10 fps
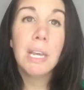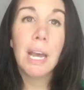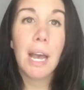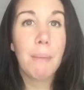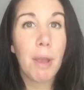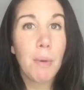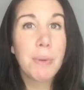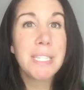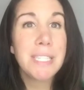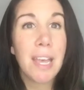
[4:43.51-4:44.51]
I
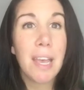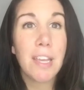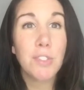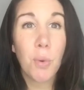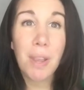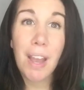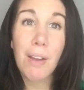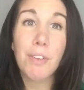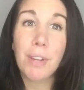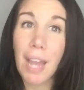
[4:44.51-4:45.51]
always say, don't
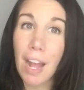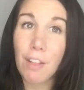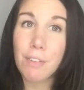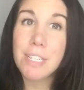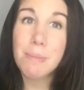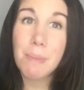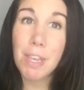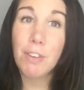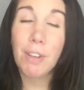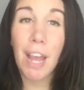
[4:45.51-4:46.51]
count your calories,
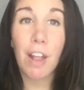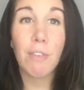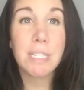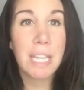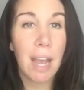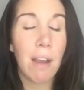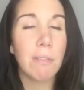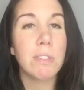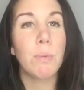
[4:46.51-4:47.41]
make your calories count.